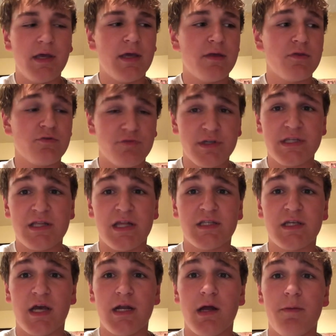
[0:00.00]
And the reason that
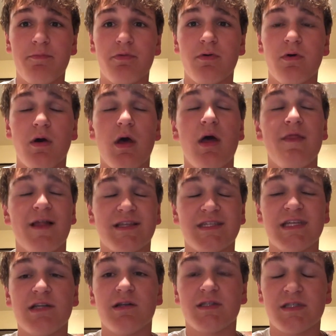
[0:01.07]
sign up, that,
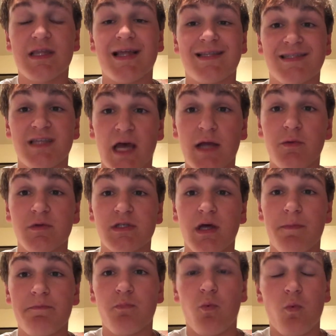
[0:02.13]
scene, that sign was
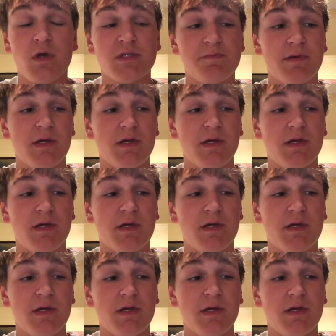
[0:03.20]
up was